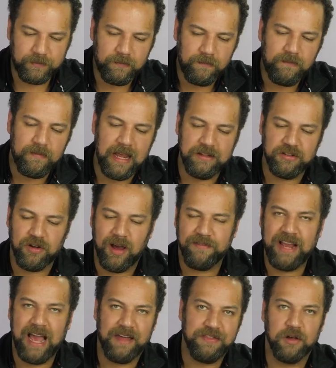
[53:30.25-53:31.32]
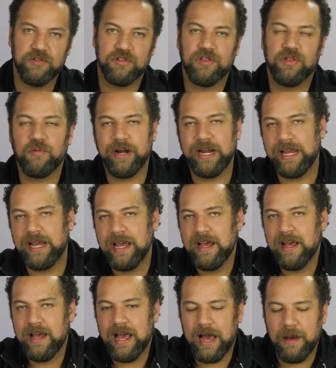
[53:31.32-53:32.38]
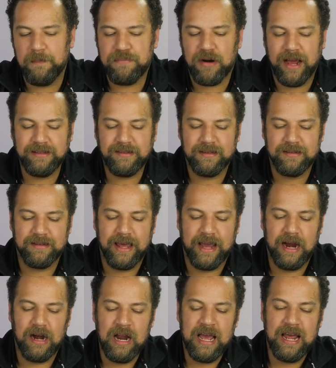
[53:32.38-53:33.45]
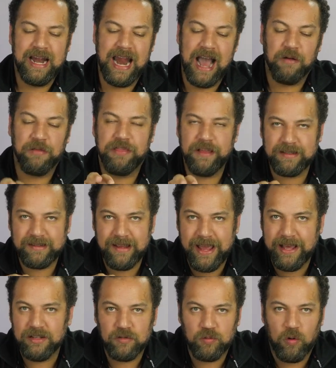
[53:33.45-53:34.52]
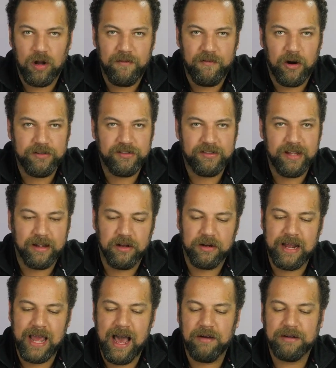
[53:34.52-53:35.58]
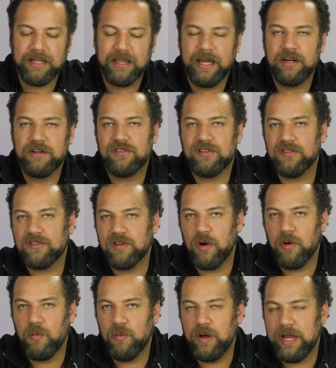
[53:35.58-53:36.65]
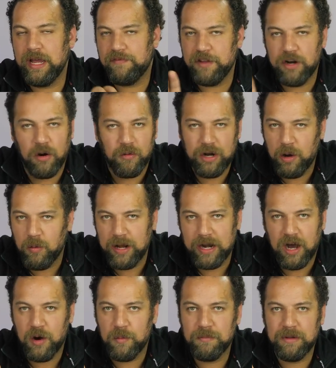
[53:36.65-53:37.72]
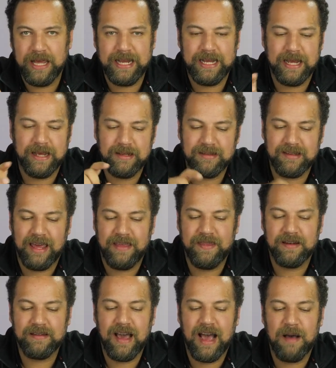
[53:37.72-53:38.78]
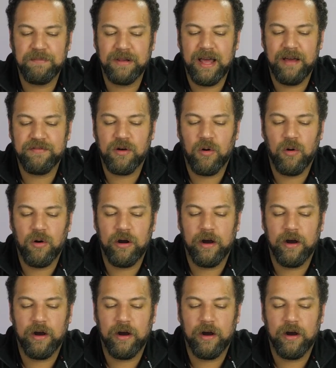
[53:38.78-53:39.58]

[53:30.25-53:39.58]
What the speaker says: And so I've got those 3 prices there. Now, this is one of our seller calculators. And so if you don't know what HomeLink is, in the top left corner,